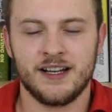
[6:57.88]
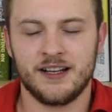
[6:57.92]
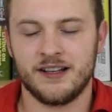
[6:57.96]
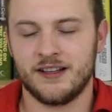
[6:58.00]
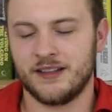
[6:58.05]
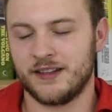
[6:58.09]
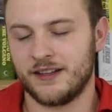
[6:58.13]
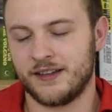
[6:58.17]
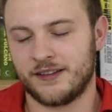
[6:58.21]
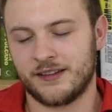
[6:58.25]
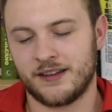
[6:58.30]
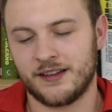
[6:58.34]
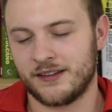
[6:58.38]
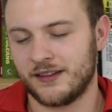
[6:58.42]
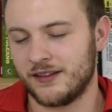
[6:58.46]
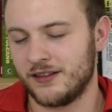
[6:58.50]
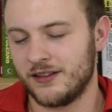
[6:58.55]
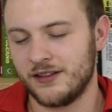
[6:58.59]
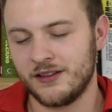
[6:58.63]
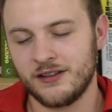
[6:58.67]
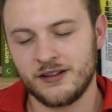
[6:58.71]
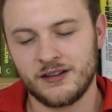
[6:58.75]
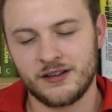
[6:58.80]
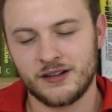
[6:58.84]
There's a
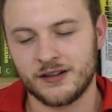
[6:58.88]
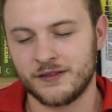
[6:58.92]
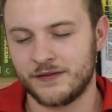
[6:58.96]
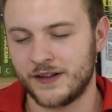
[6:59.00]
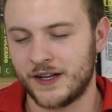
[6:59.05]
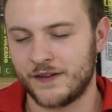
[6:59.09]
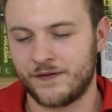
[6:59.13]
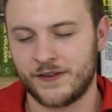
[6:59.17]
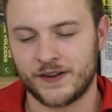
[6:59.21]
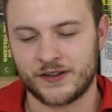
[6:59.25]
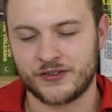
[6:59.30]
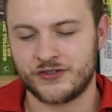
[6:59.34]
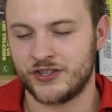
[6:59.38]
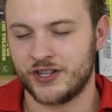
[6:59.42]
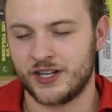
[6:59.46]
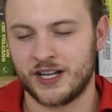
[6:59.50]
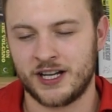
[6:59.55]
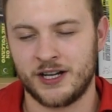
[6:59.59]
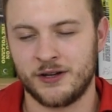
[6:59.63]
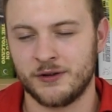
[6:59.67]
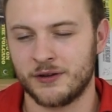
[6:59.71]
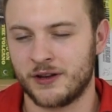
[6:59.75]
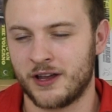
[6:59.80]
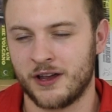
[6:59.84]
lot of FSG
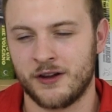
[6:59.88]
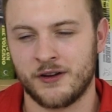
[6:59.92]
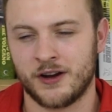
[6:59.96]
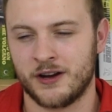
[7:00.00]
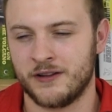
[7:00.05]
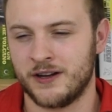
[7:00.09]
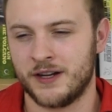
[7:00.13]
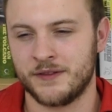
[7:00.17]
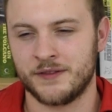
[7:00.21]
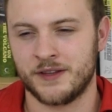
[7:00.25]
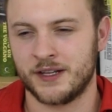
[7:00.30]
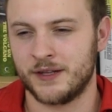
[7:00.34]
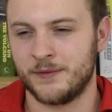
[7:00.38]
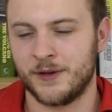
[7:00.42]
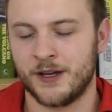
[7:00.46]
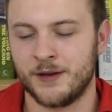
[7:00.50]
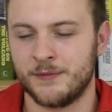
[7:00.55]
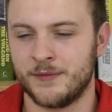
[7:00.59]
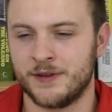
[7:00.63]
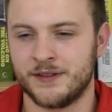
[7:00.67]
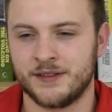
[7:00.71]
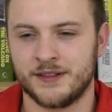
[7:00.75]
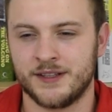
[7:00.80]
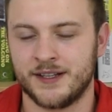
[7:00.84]
out going around at the
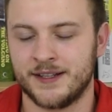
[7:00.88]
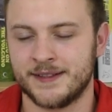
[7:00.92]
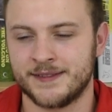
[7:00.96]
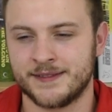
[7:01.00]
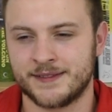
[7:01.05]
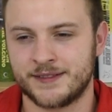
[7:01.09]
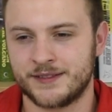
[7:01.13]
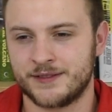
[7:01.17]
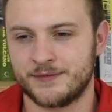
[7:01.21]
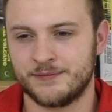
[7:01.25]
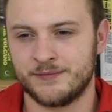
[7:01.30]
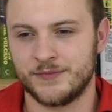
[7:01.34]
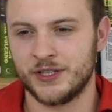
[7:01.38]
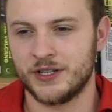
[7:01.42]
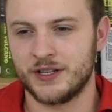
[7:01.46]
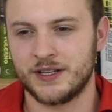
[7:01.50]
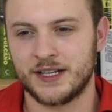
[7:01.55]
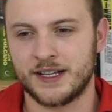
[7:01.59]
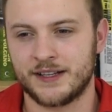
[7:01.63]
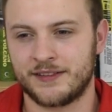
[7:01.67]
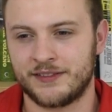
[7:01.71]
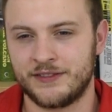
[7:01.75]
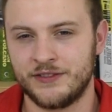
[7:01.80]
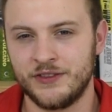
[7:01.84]
moment, and
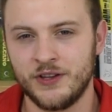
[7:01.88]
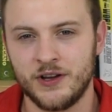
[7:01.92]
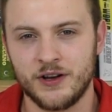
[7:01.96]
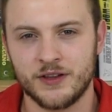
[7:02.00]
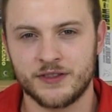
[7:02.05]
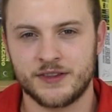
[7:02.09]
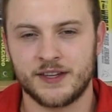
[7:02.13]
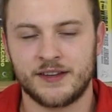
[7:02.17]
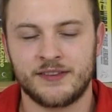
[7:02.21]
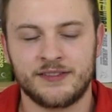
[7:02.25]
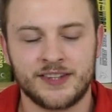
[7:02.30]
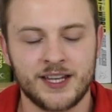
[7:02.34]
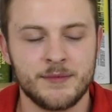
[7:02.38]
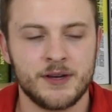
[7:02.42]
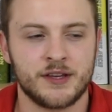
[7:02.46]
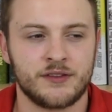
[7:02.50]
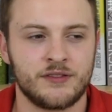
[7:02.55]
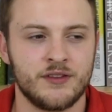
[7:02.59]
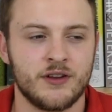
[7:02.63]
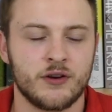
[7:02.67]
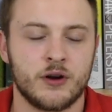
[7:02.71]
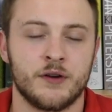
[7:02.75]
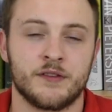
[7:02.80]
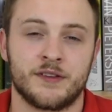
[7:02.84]
look, this summer
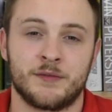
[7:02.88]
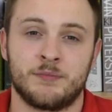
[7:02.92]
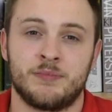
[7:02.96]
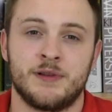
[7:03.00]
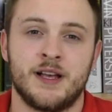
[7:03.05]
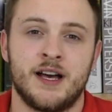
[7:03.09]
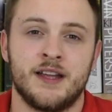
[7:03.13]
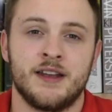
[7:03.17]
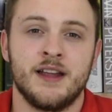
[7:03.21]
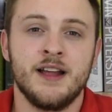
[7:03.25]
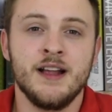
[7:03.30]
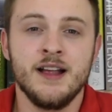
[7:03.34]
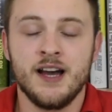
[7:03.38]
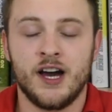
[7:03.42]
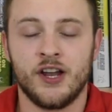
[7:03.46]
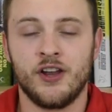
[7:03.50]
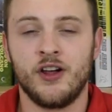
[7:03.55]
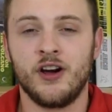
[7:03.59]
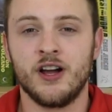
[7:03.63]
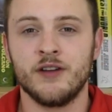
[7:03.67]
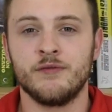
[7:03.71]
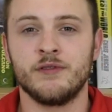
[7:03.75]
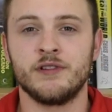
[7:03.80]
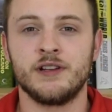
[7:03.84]
has not gone to plan, and
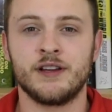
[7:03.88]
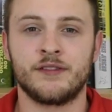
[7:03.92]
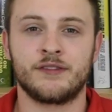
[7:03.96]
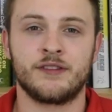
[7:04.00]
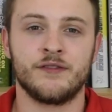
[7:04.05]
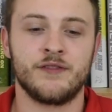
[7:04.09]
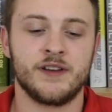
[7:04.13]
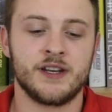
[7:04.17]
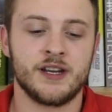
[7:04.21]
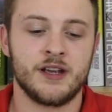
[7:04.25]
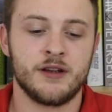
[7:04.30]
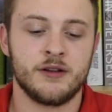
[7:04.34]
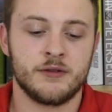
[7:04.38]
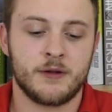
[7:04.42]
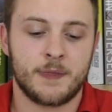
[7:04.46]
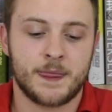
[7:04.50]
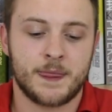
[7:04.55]
I released a video